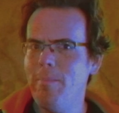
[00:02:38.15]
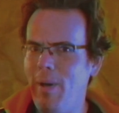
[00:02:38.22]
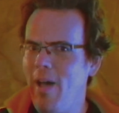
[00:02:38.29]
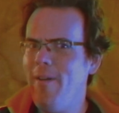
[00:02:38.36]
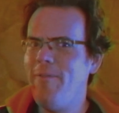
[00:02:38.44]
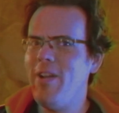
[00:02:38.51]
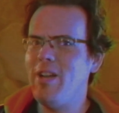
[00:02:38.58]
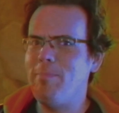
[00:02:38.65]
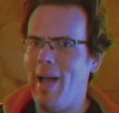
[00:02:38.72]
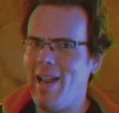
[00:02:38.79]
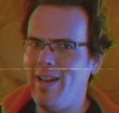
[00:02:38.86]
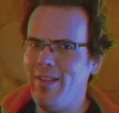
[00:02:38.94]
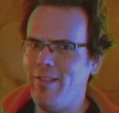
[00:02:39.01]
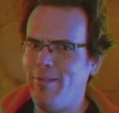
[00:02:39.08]
Perfect
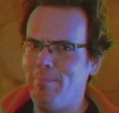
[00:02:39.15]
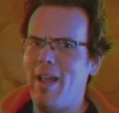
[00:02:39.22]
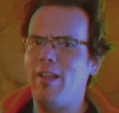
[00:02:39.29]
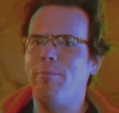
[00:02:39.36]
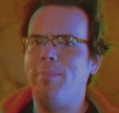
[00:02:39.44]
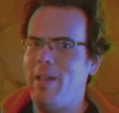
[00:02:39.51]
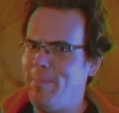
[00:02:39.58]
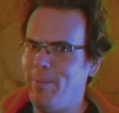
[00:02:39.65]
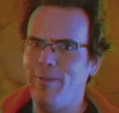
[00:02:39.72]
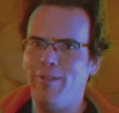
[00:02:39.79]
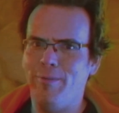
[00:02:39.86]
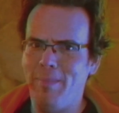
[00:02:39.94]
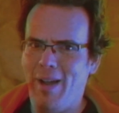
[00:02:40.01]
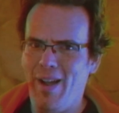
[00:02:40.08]
balance makes people
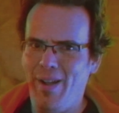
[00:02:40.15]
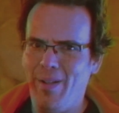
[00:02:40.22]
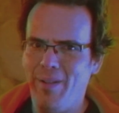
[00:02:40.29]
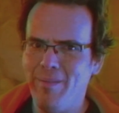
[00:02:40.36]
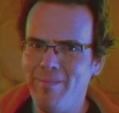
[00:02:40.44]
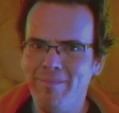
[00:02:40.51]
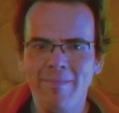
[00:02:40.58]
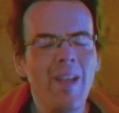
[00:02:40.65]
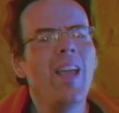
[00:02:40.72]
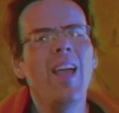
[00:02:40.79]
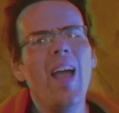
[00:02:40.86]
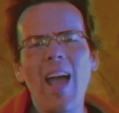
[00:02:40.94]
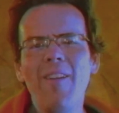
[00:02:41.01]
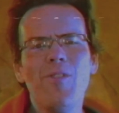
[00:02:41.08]
smile.
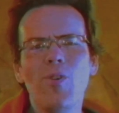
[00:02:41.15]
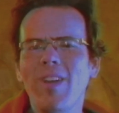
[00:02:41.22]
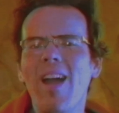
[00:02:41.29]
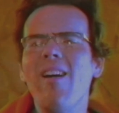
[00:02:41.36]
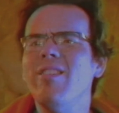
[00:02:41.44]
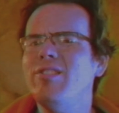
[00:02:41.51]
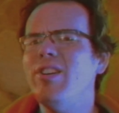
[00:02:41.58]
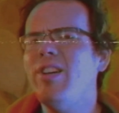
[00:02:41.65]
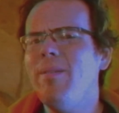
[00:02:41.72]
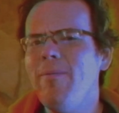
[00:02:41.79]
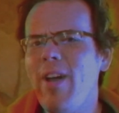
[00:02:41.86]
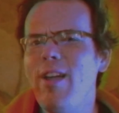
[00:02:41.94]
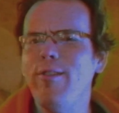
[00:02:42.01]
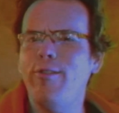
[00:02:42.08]
Have your character
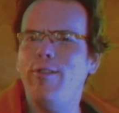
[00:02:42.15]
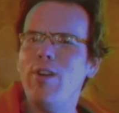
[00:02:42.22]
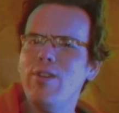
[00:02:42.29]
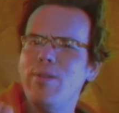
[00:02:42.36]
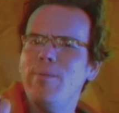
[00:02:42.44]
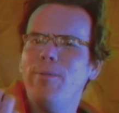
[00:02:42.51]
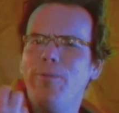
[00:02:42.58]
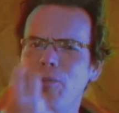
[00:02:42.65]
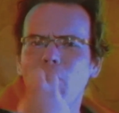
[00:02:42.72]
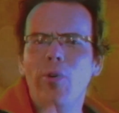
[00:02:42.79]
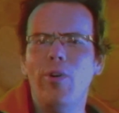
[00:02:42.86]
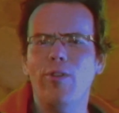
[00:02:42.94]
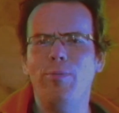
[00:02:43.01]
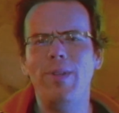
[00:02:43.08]
convey certain
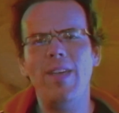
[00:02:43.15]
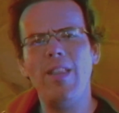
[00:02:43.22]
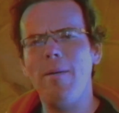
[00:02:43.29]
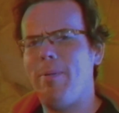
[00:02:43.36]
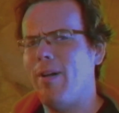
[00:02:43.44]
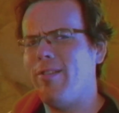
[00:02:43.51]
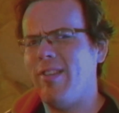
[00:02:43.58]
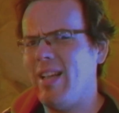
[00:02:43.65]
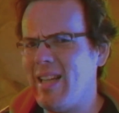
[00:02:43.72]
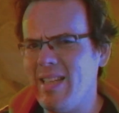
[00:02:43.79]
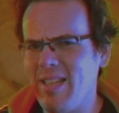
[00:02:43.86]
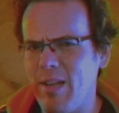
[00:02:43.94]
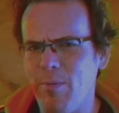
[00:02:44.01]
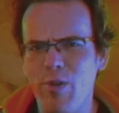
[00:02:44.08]
flaws within their
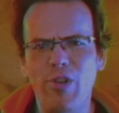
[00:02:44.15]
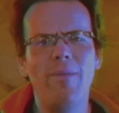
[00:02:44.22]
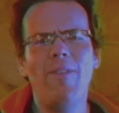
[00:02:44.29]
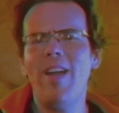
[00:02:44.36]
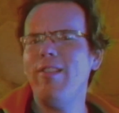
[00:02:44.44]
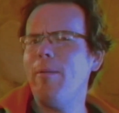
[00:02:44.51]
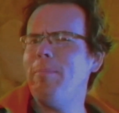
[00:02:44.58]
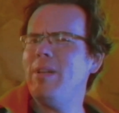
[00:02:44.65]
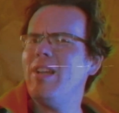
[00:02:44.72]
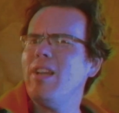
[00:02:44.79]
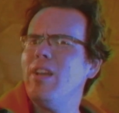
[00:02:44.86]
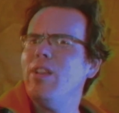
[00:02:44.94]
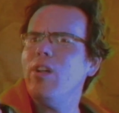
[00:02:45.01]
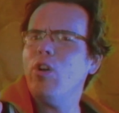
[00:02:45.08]
personality which conveys a
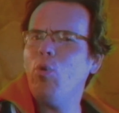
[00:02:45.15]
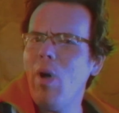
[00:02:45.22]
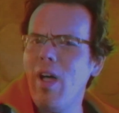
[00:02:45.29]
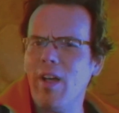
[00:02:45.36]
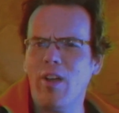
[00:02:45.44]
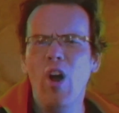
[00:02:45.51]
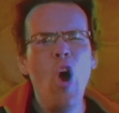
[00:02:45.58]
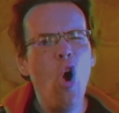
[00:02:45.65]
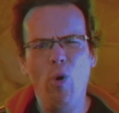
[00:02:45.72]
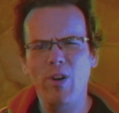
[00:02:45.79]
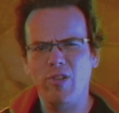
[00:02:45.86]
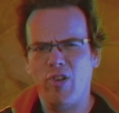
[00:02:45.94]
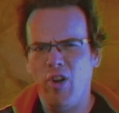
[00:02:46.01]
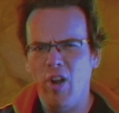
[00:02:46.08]
particular quirk
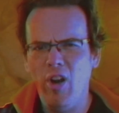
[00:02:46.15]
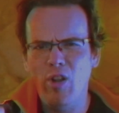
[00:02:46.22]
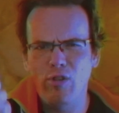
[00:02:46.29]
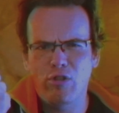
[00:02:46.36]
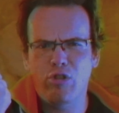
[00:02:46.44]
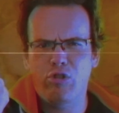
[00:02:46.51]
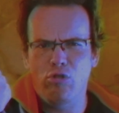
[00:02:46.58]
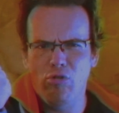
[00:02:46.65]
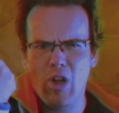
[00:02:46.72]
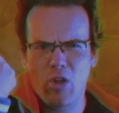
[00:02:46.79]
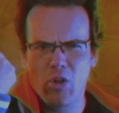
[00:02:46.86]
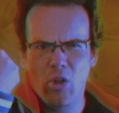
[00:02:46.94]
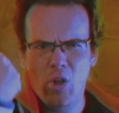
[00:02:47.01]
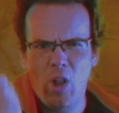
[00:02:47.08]
or internal
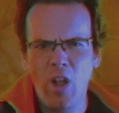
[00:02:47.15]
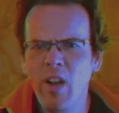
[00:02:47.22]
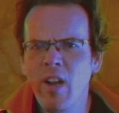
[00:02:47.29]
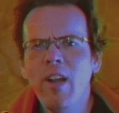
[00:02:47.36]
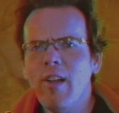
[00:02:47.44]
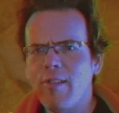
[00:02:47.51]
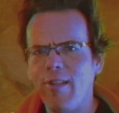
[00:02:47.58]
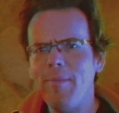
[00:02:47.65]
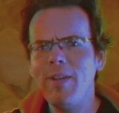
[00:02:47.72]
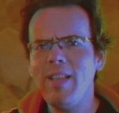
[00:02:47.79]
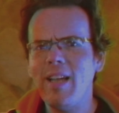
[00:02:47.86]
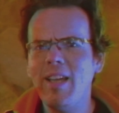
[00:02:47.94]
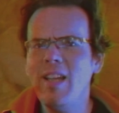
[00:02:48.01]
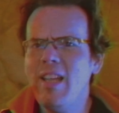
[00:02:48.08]
struggle. Something
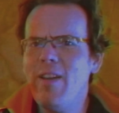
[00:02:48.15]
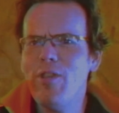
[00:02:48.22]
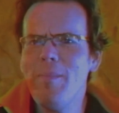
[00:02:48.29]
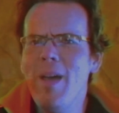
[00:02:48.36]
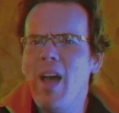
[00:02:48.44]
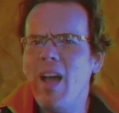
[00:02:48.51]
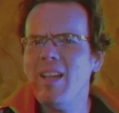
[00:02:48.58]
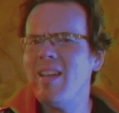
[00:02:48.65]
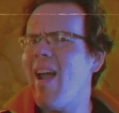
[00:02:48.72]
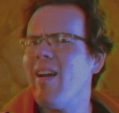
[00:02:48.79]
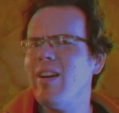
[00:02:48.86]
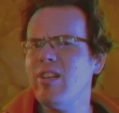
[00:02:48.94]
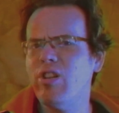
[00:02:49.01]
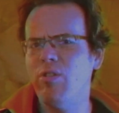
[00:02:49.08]
that can give them a
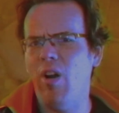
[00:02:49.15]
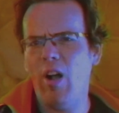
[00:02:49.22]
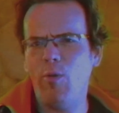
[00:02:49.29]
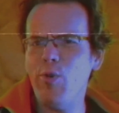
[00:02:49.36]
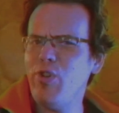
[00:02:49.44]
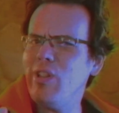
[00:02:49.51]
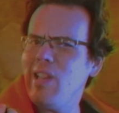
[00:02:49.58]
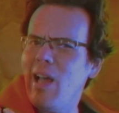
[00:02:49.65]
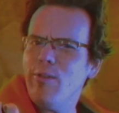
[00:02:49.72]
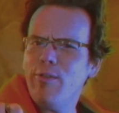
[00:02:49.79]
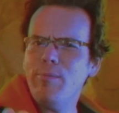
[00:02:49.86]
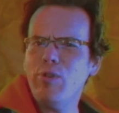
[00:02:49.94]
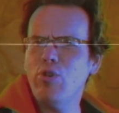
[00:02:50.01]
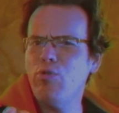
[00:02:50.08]
character arc which allows
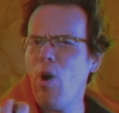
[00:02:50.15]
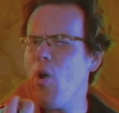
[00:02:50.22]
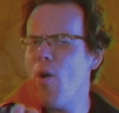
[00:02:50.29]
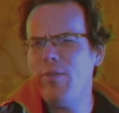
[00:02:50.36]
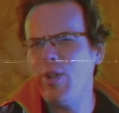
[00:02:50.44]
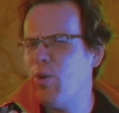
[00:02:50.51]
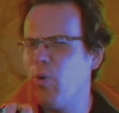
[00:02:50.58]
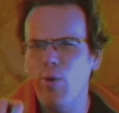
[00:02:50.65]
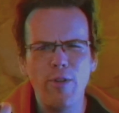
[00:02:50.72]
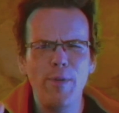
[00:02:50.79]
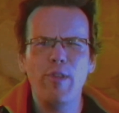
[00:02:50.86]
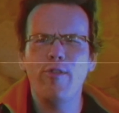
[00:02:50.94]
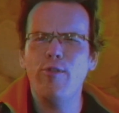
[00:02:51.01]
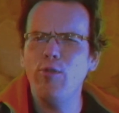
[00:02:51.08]
them to grow over the course of
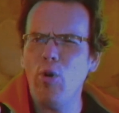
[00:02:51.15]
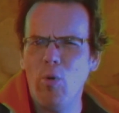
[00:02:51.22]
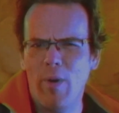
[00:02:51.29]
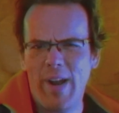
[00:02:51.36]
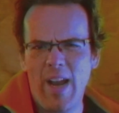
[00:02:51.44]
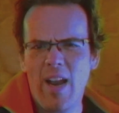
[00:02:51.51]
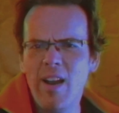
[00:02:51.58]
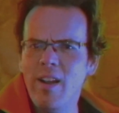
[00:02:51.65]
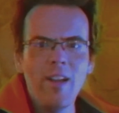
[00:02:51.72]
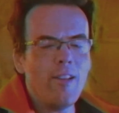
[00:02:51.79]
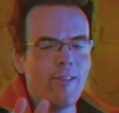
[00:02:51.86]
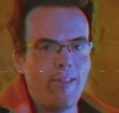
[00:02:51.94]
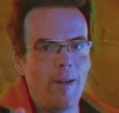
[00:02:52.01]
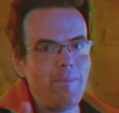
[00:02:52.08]
a story.
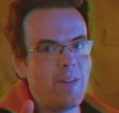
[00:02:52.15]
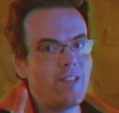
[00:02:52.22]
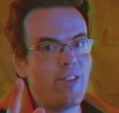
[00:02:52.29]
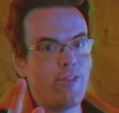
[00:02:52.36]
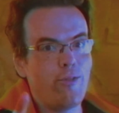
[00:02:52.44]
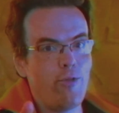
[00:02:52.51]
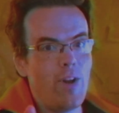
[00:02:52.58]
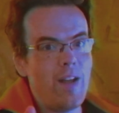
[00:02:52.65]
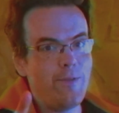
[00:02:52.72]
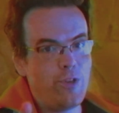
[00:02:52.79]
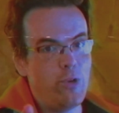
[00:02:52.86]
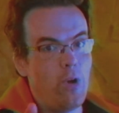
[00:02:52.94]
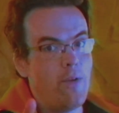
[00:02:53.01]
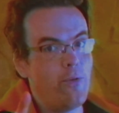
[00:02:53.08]
Something to strive
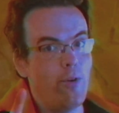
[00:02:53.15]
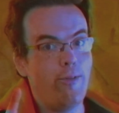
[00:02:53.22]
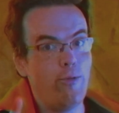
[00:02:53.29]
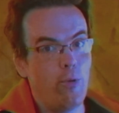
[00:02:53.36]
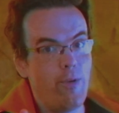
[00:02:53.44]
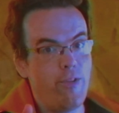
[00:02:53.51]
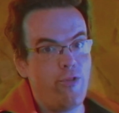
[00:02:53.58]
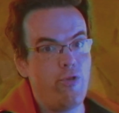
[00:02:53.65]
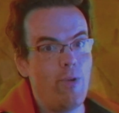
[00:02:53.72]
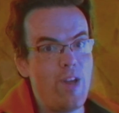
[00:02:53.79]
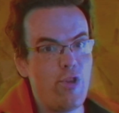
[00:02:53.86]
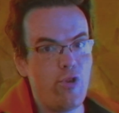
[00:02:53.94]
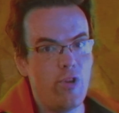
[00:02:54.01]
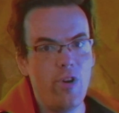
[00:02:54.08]
to over a story's
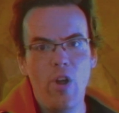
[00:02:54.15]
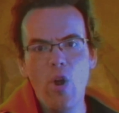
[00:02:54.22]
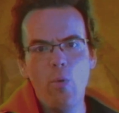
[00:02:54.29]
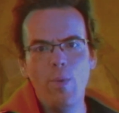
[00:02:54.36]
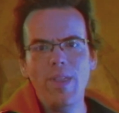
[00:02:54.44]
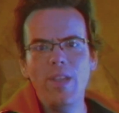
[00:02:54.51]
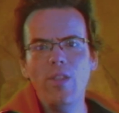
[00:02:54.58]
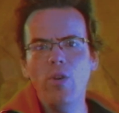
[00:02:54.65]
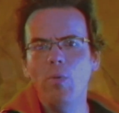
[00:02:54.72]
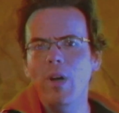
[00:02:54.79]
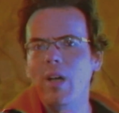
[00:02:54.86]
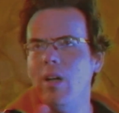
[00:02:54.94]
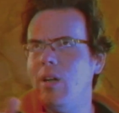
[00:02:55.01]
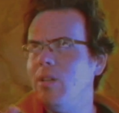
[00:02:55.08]
duration within the
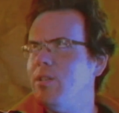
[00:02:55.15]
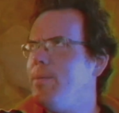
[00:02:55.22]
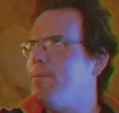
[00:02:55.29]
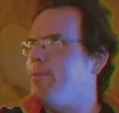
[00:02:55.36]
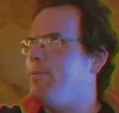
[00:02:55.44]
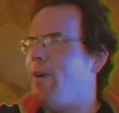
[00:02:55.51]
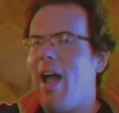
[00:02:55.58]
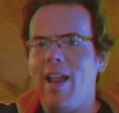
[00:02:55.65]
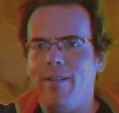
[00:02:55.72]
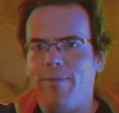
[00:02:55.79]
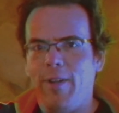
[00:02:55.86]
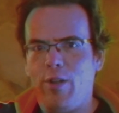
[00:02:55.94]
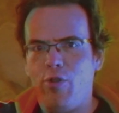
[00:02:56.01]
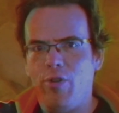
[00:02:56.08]
world of fan
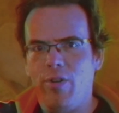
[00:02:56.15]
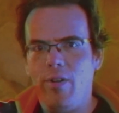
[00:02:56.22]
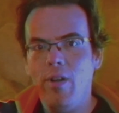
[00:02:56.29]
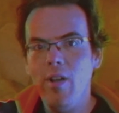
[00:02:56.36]
fiction.